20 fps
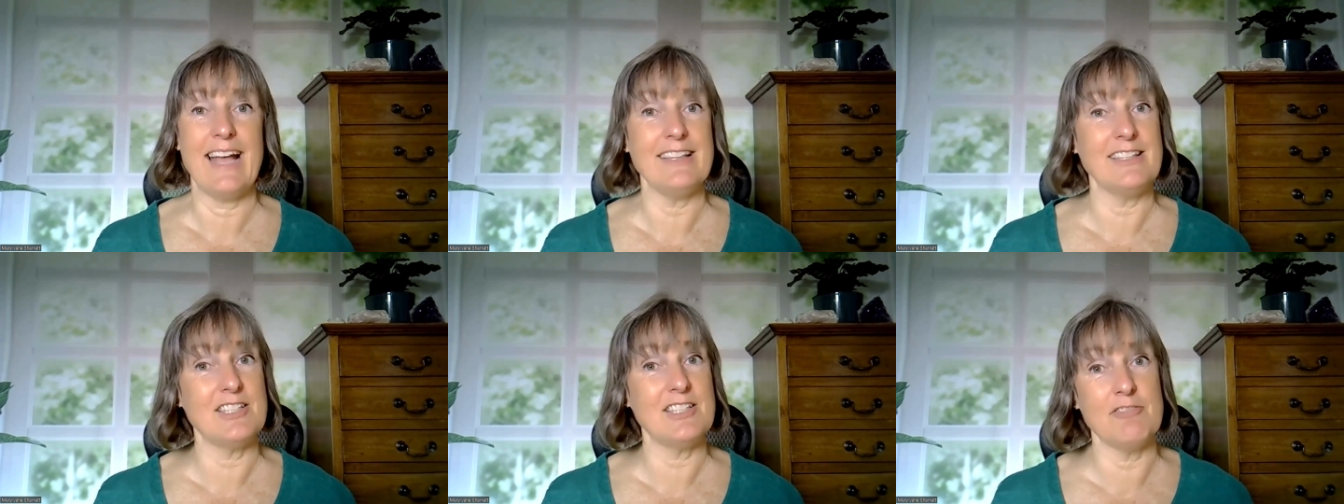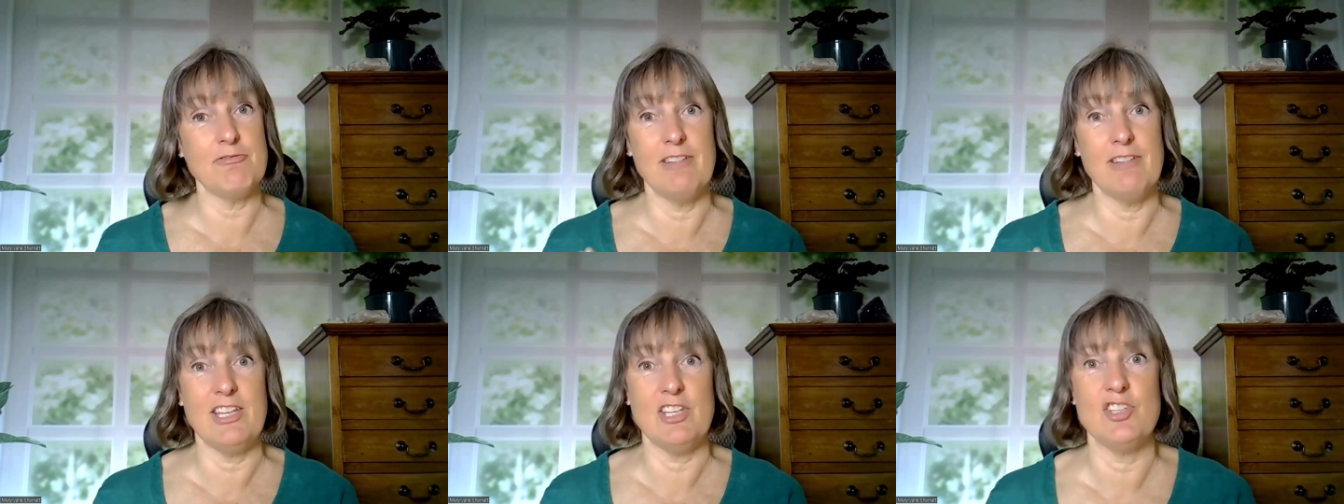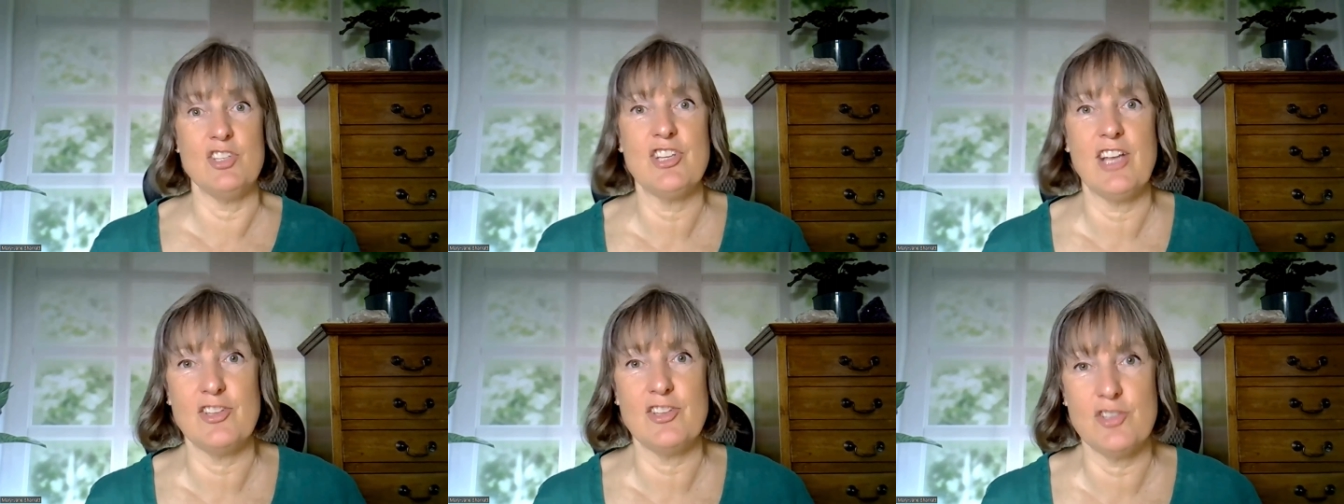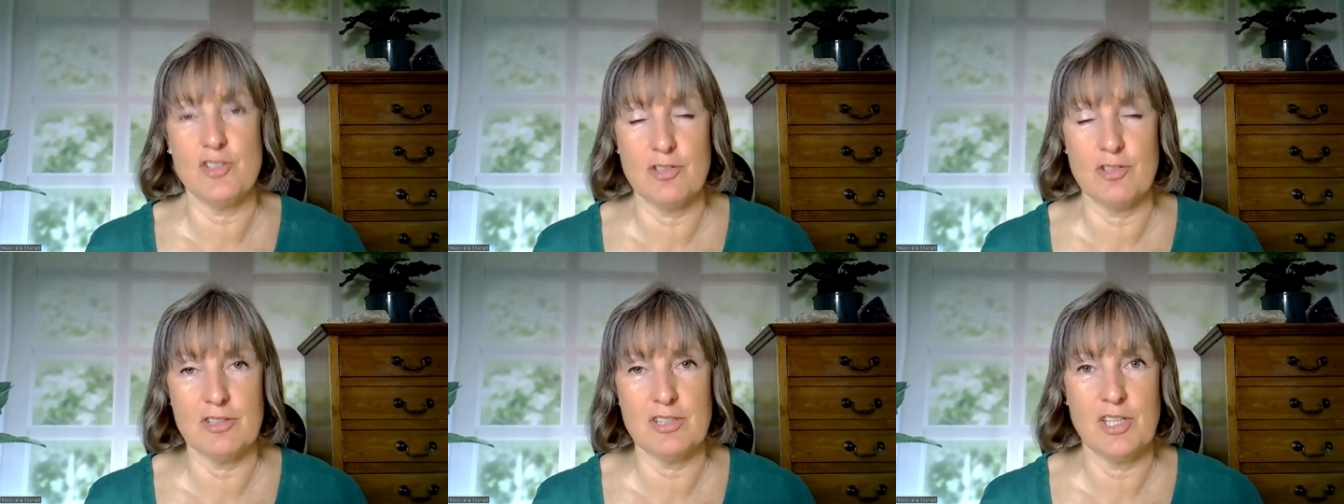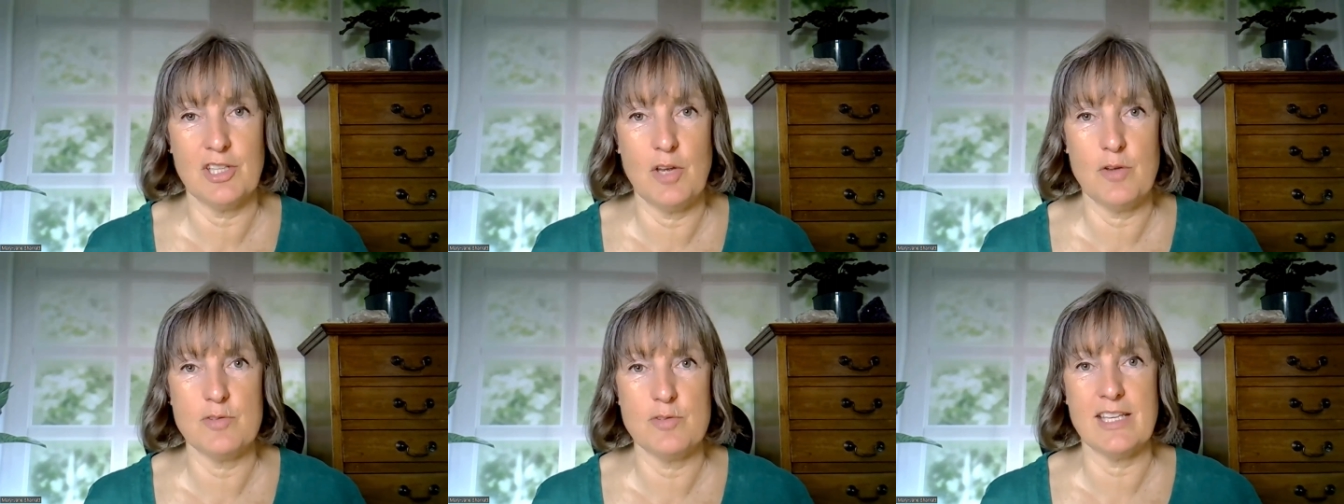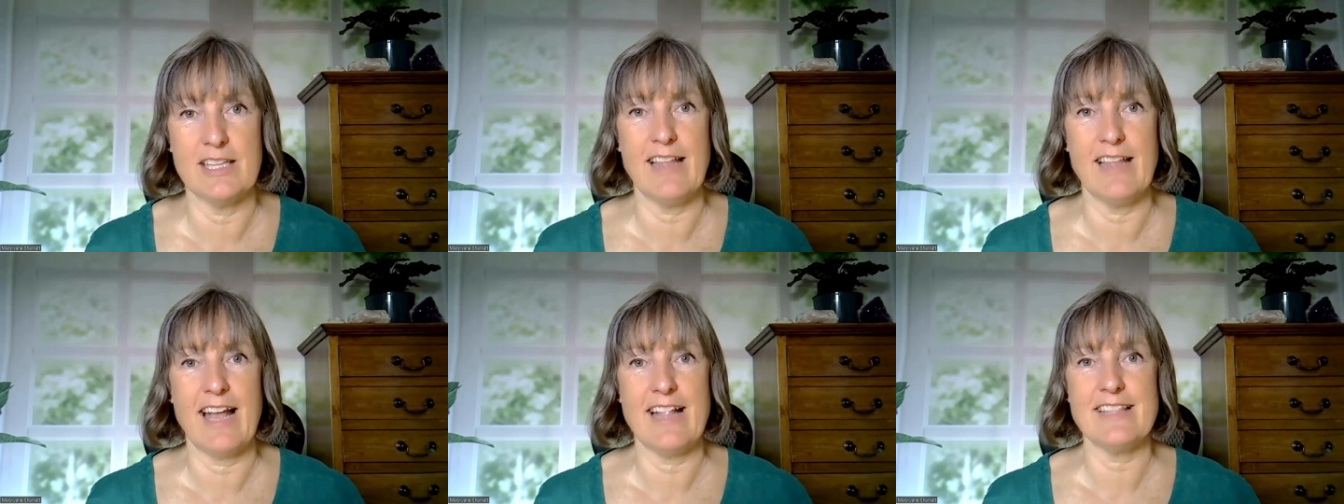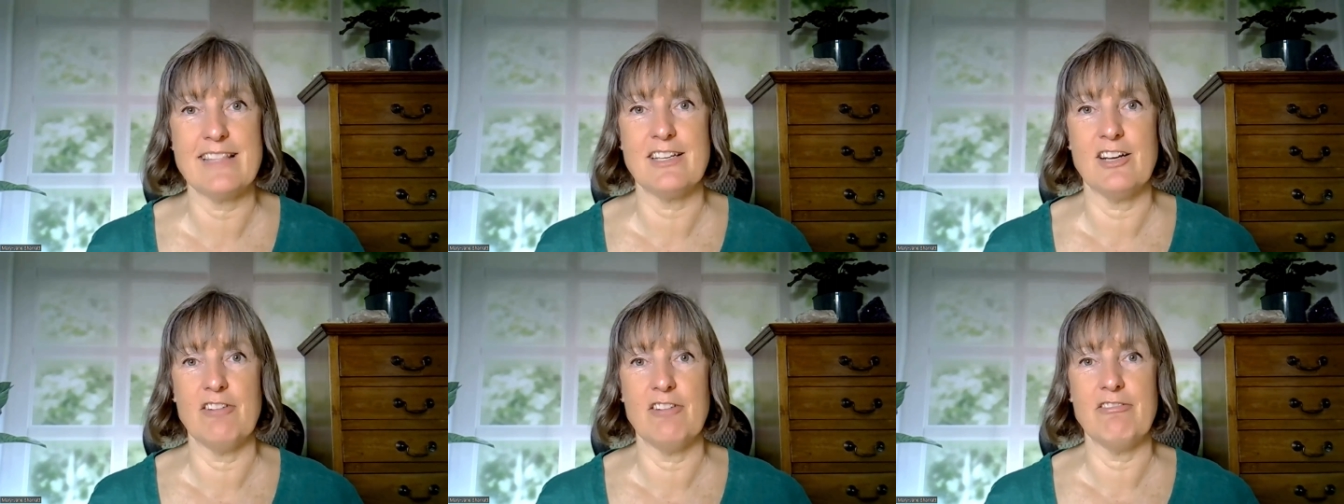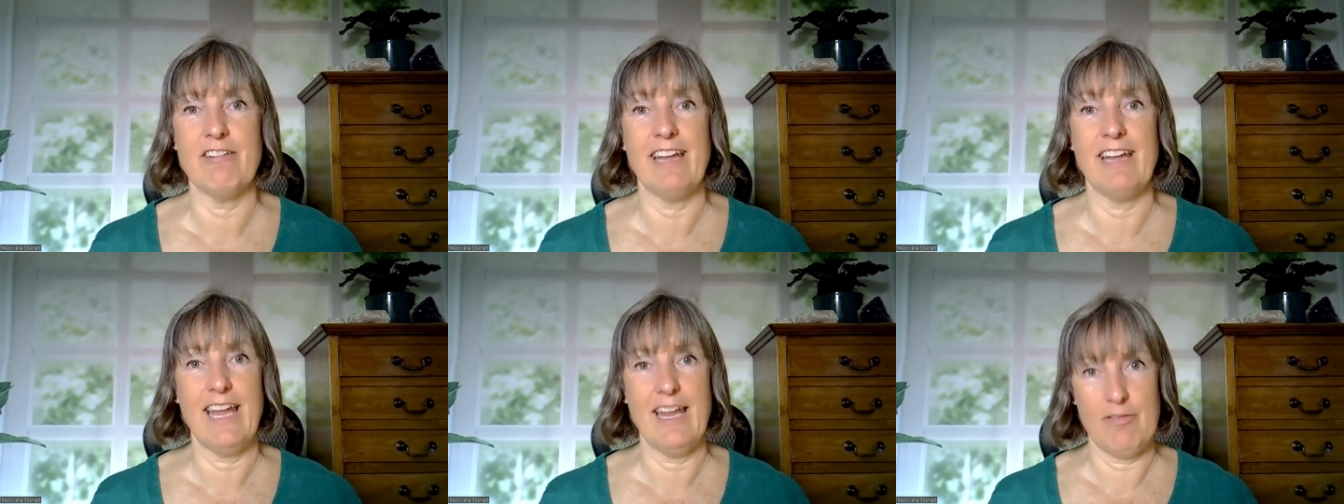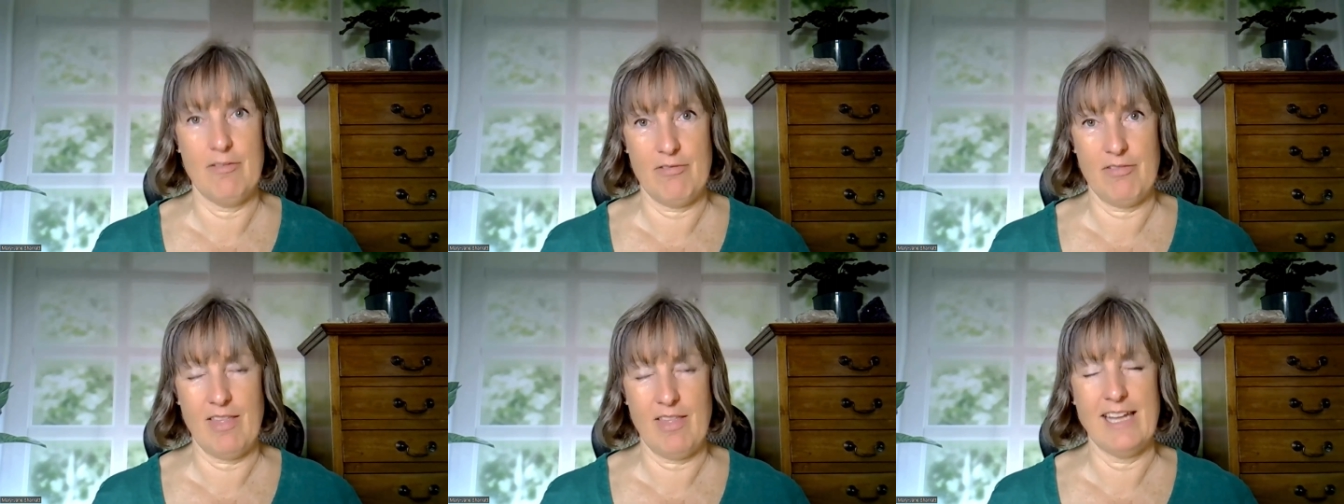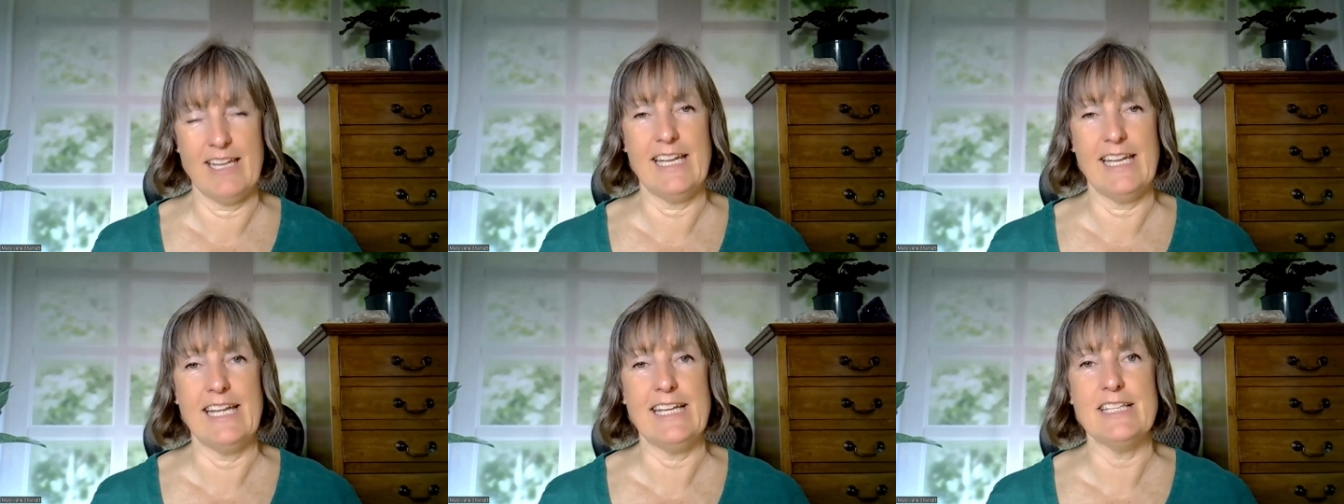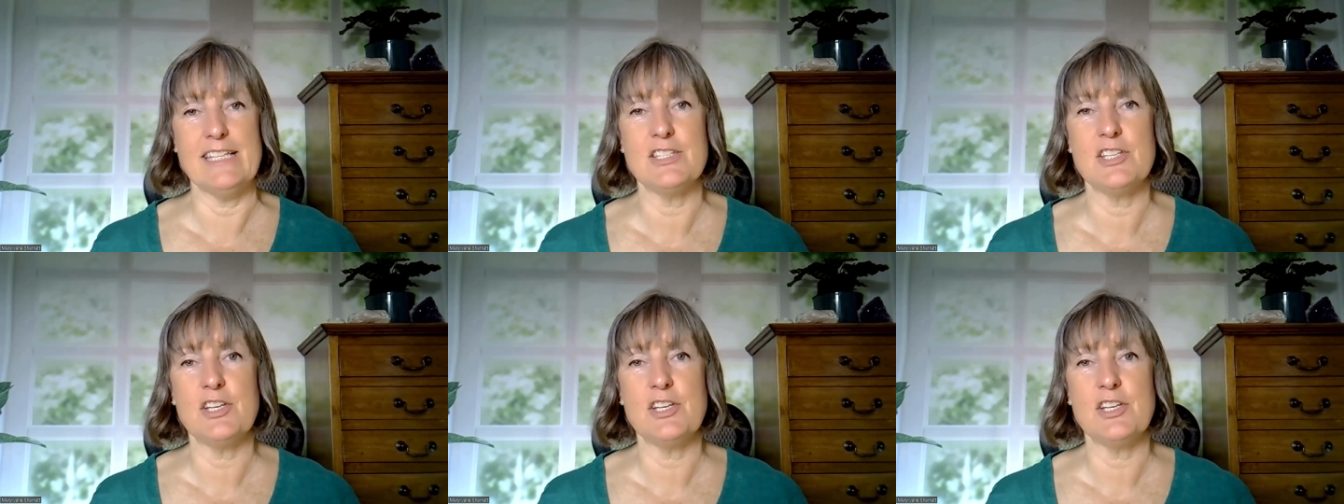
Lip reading: and to reschedule using that diary if they need